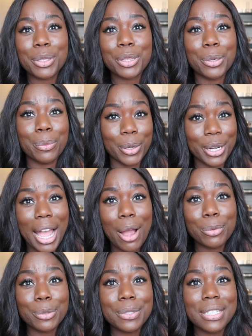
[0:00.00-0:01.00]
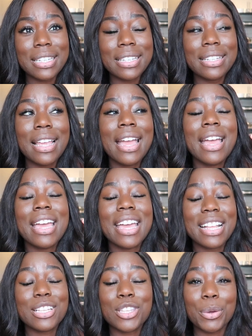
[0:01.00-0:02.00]
with your workout routine,
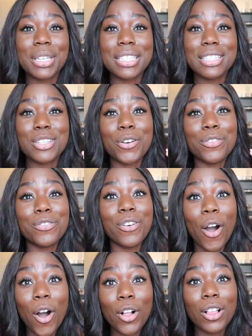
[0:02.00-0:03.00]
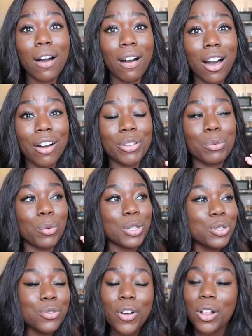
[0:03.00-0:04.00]
it is so easy to fall off. And
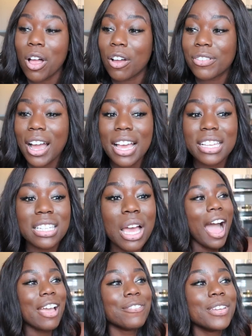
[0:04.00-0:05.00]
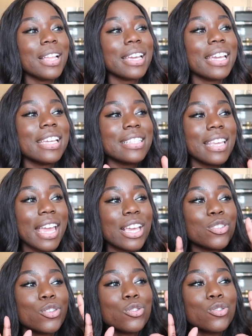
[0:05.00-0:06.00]
once you fall off, guys, I feel like it
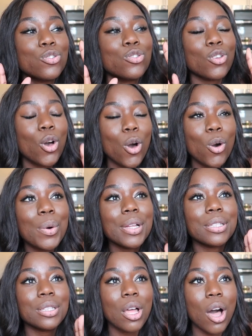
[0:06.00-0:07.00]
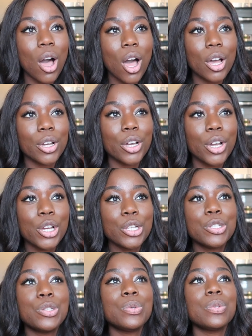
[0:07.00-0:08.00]
takes so long
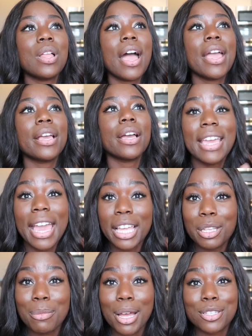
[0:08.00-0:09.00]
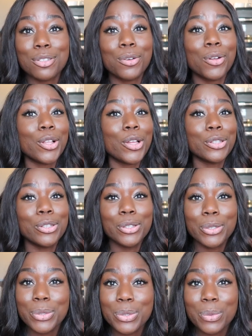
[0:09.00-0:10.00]
to like gain muscle,
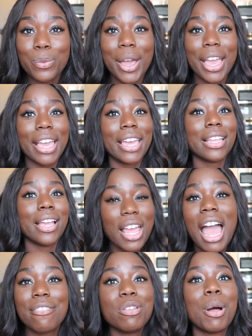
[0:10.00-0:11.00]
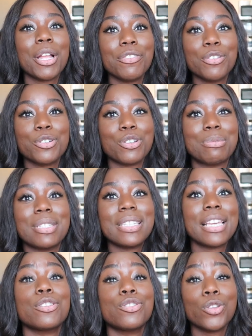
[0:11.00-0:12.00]
lose weight, have the body of your dreams. It
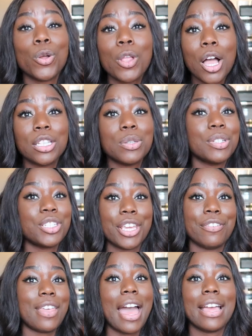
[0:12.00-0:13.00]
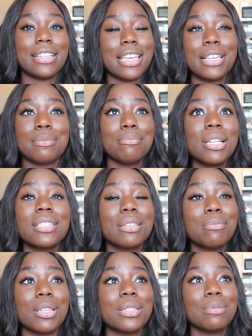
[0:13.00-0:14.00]
takes so long to achieve that. It takes months
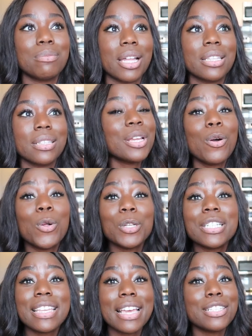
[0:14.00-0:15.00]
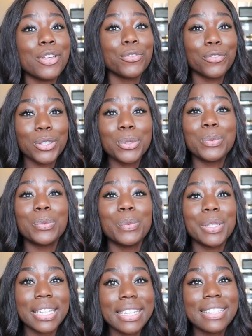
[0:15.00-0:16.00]
and months and months. But it only takes a few
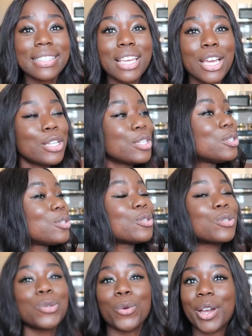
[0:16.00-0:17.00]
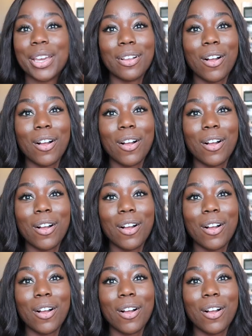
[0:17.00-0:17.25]
weeks to destroy it